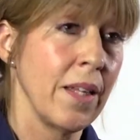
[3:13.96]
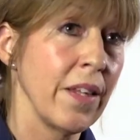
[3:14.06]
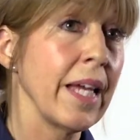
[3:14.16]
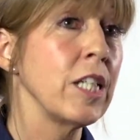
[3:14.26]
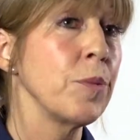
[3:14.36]
The
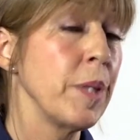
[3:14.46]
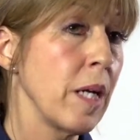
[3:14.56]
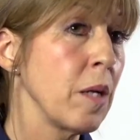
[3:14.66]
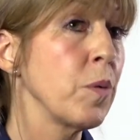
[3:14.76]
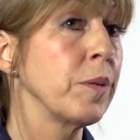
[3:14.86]

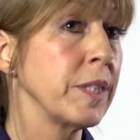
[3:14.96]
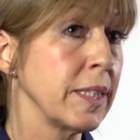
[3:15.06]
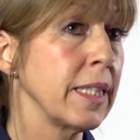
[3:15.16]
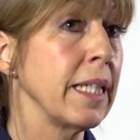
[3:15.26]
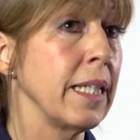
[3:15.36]

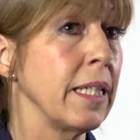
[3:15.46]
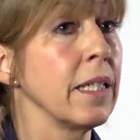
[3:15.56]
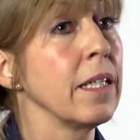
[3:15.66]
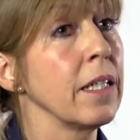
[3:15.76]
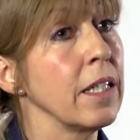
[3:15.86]

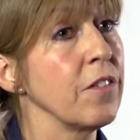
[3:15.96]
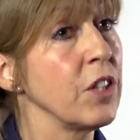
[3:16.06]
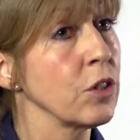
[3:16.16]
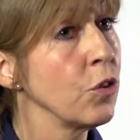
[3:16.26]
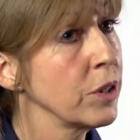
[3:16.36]
HbA1c, if
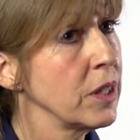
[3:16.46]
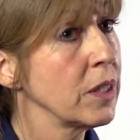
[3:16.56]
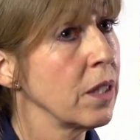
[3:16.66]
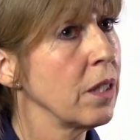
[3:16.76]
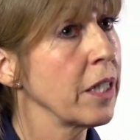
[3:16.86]
it's not in
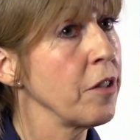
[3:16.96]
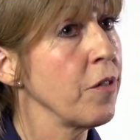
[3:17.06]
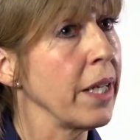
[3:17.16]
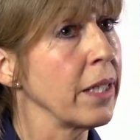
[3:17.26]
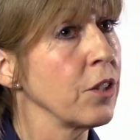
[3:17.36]
target
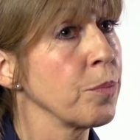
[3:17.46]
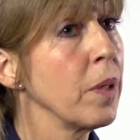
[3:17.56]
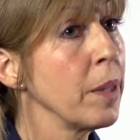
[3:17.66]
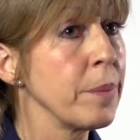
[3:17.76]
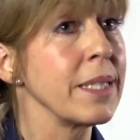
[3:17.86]
range,
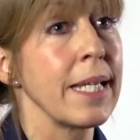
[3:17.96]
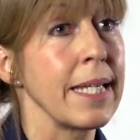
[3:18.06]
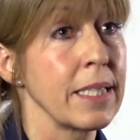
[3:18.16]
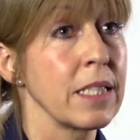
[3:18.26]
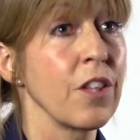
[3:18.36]
might be
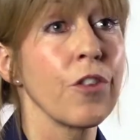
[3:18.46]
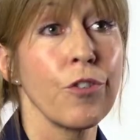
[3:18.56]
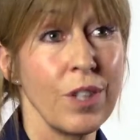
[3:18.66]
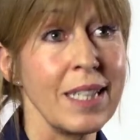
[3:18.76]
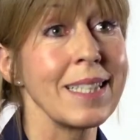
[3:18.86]
tested
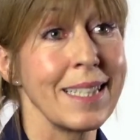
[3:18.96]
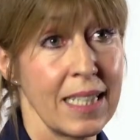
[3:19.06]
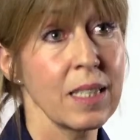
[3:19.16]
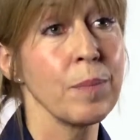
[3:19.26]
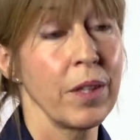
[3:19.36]
3 to
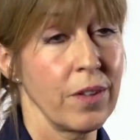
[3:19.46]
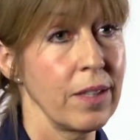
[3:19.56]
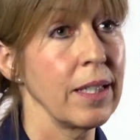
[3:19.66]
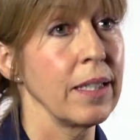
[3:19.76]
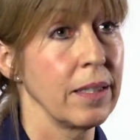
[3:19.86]
6
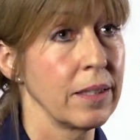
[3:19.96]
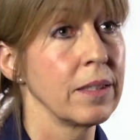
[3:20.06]
monthly.